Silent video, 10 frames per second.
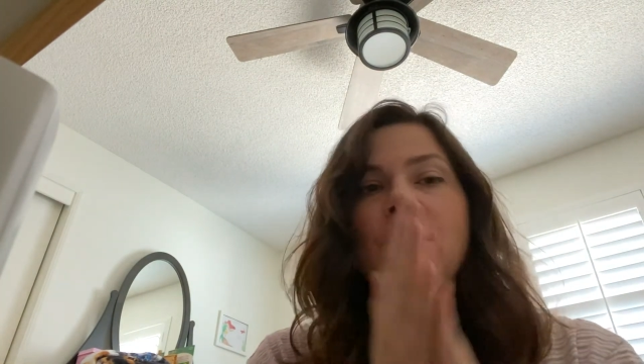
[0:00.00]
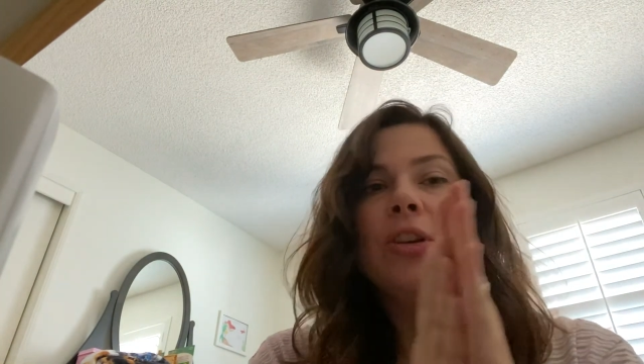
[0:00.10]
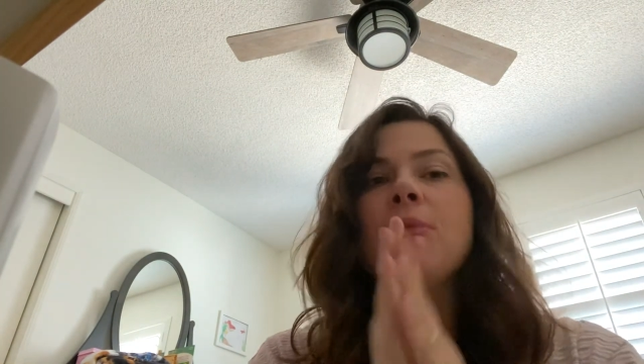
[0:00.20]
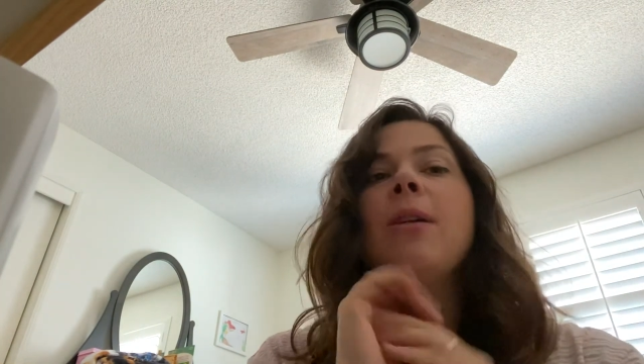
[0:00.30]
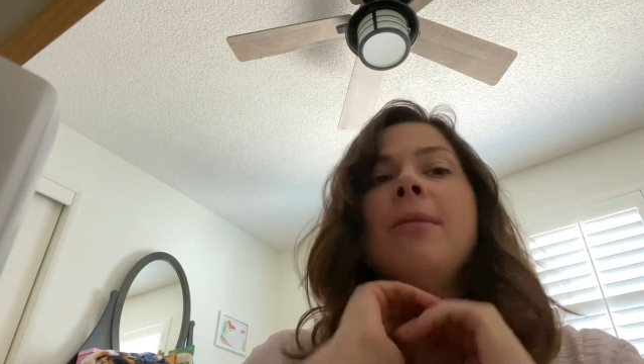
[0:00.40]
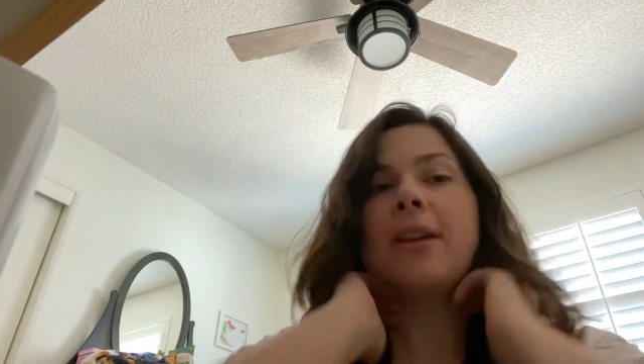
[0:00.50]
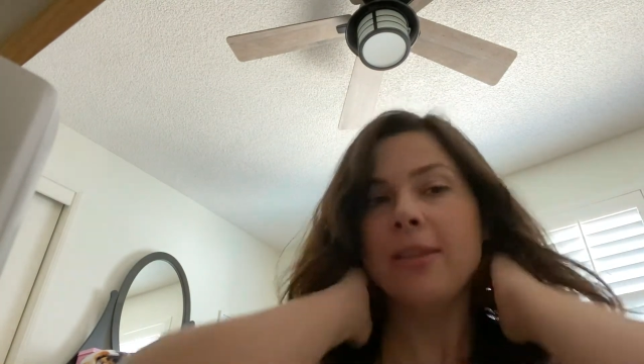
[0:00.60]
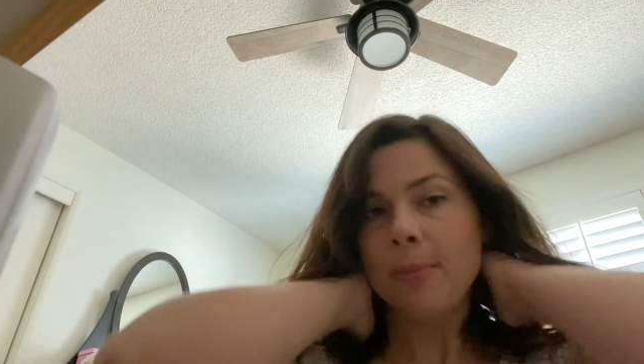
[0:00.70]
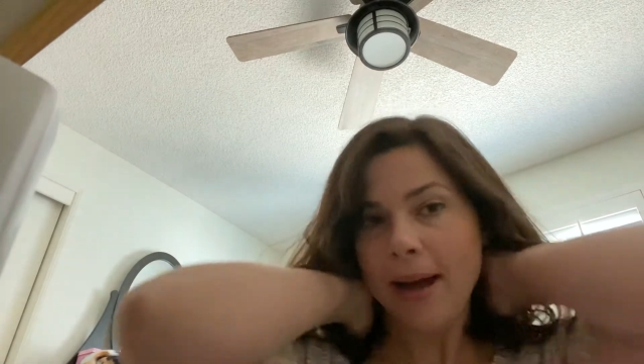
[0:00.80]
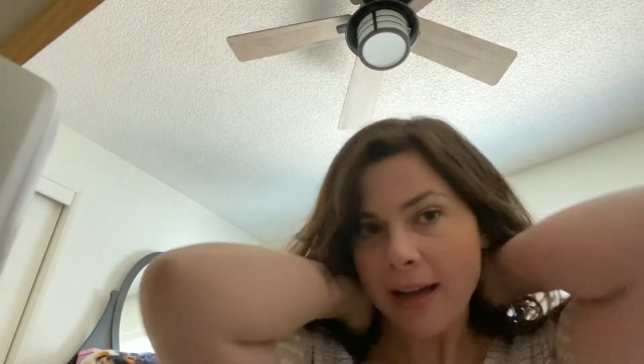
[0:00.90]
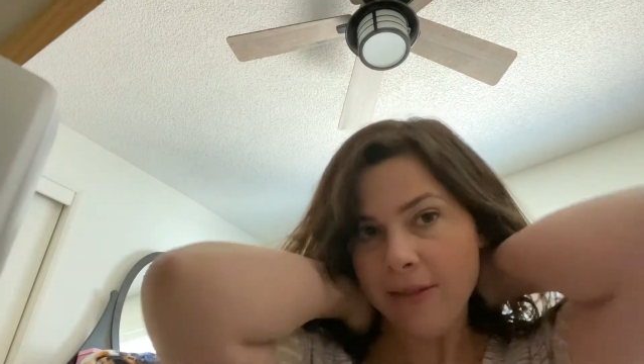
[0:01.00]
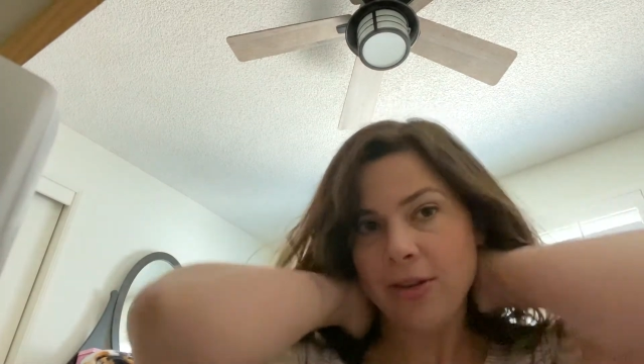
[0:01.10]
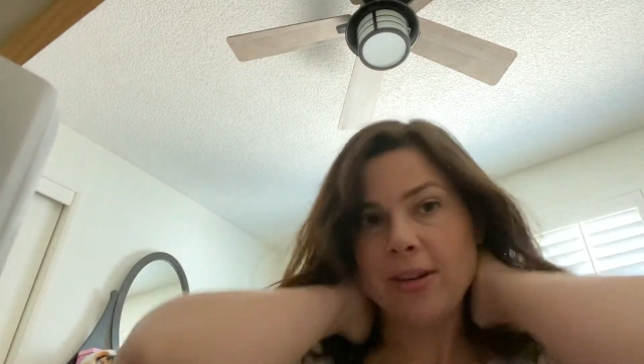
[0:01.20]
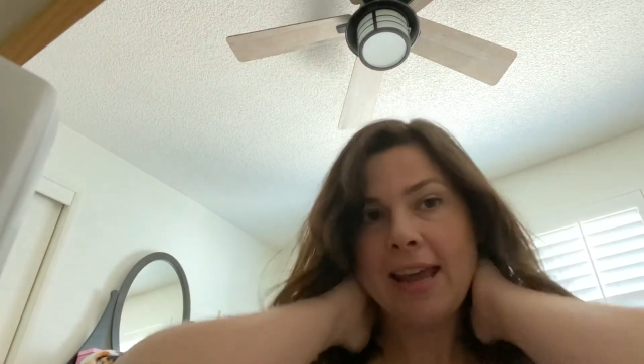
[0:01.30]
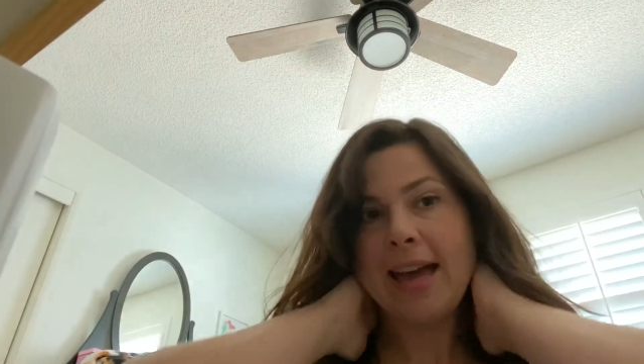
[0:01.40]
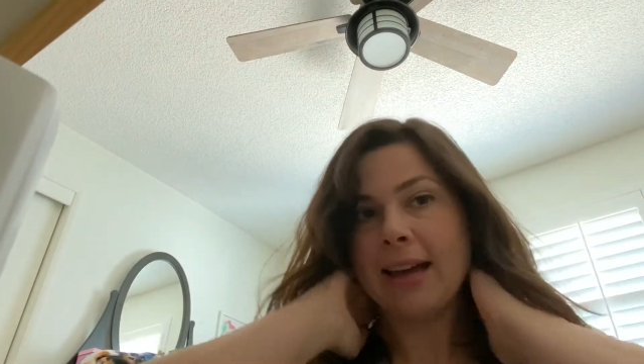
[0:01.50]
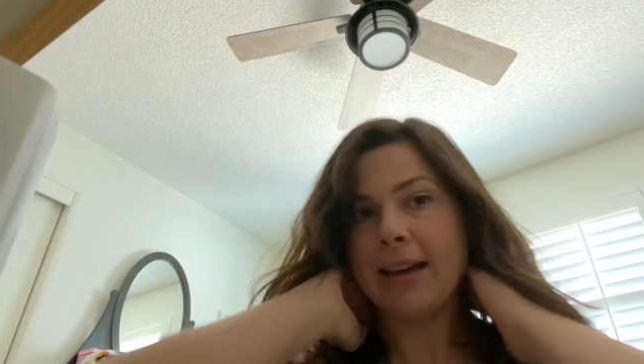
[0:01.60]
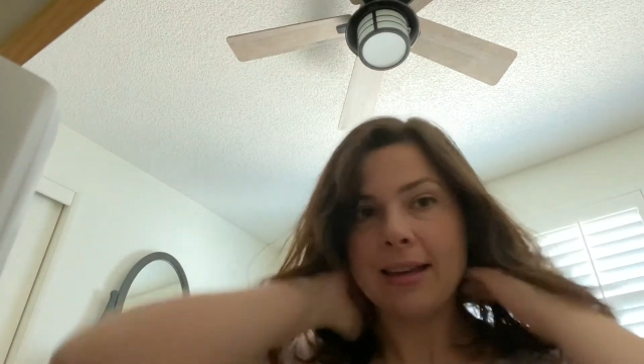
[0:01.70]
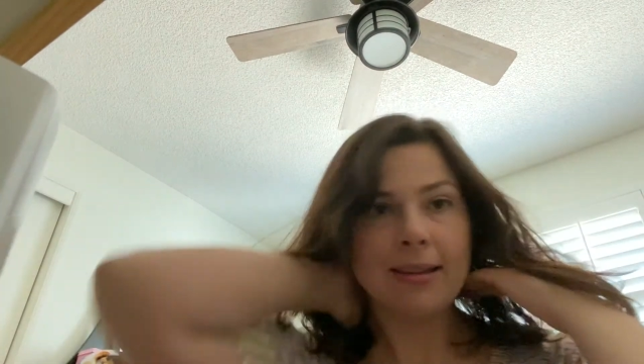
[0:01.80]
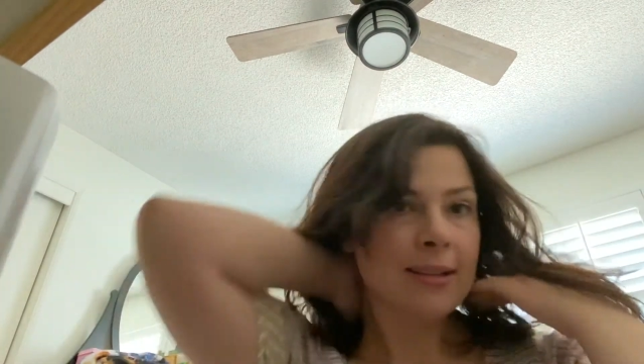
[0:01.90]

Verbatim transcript: can rub it on the back of your neck.